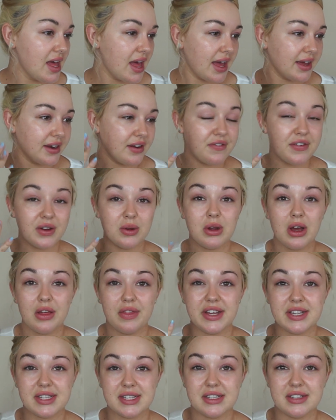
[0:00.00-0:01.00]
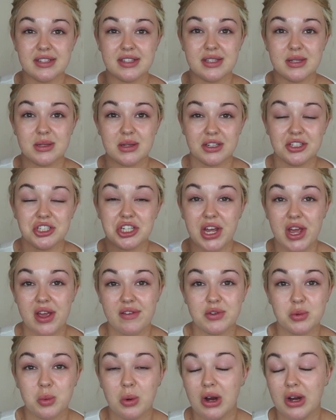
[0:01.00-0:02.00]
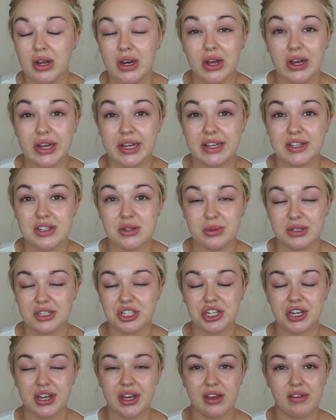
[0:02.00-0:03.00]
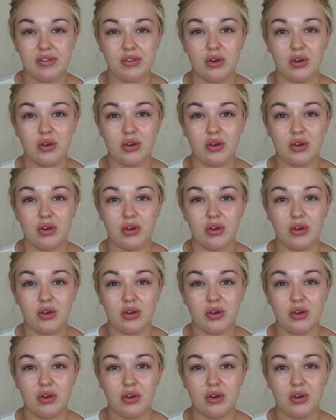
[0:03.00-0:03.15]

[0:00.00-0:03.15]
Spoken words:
and I feel like this has achieved what I like it to achieve.